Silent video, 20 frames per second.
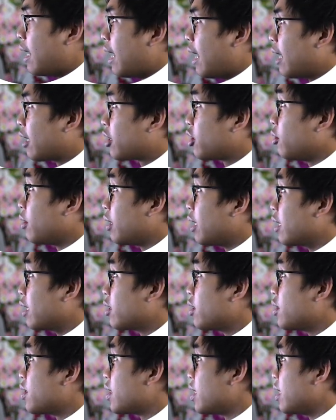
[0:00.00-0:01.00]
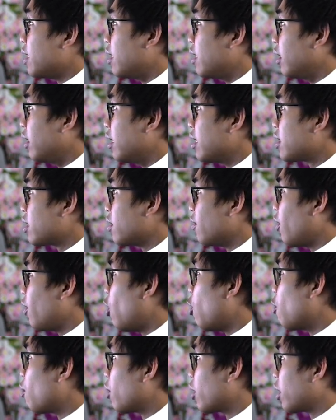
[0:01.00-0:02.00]
actually get to see the list of
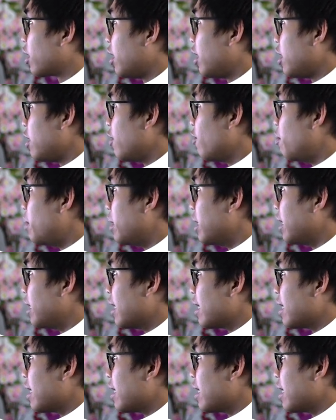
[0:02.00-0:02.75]
homework that you've been